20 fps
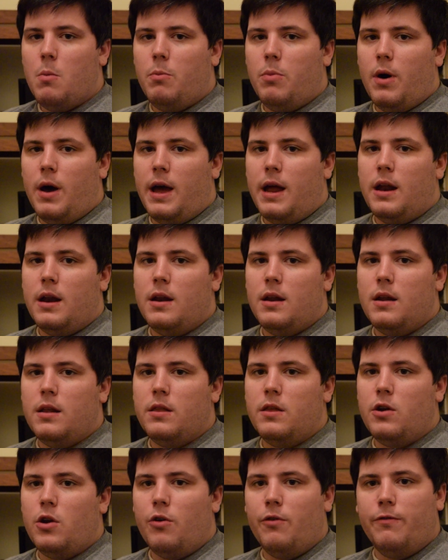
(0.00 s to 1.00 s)
But
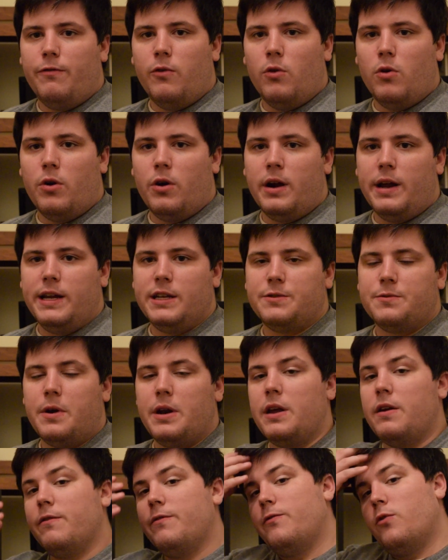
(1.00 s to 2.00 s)
the Note 4 is
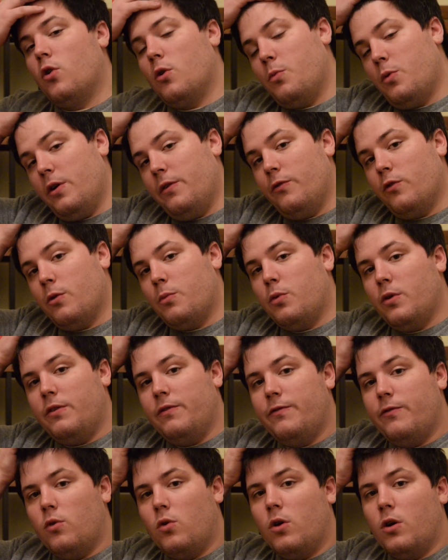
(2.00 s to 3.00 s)
running
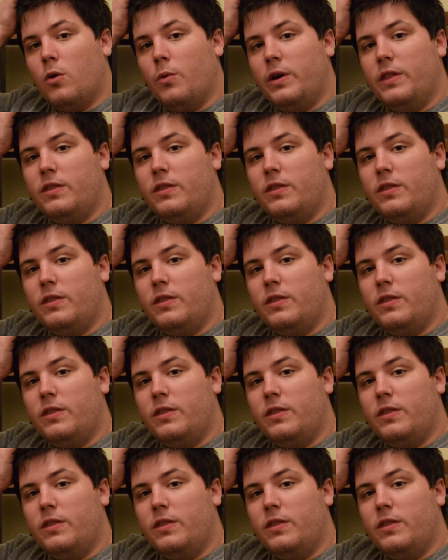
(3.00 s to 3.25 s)
4.4.4